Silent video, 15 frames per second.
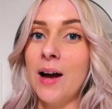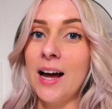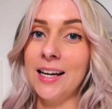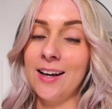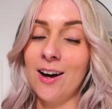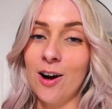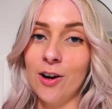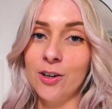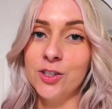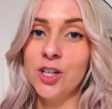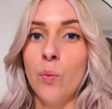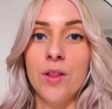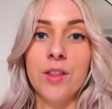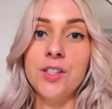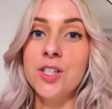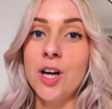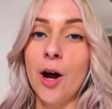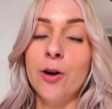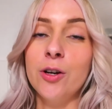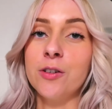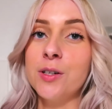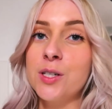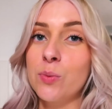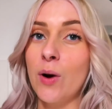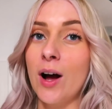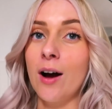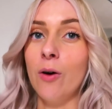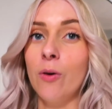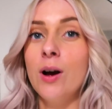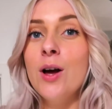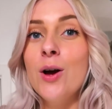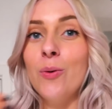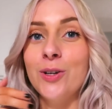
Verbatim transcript: balayage with a toner as well,